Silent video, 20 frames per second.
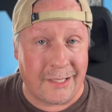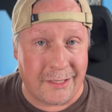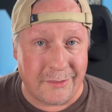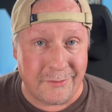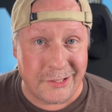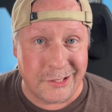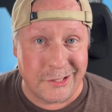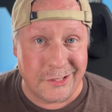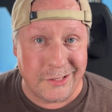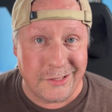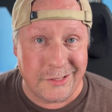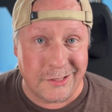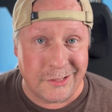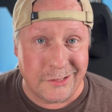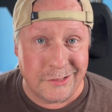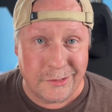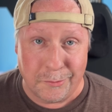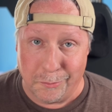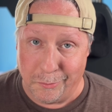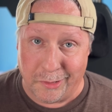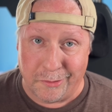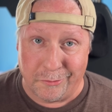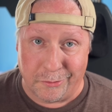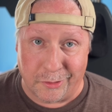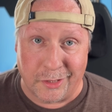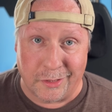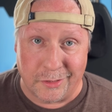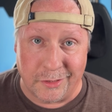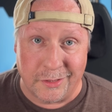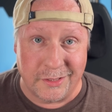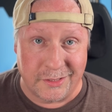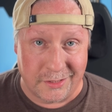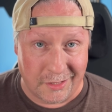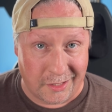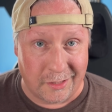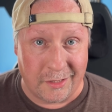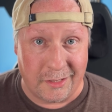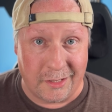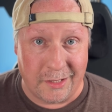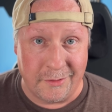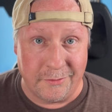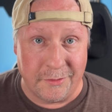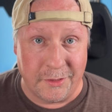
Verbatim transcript: obviously, since Ben Franklin is not alive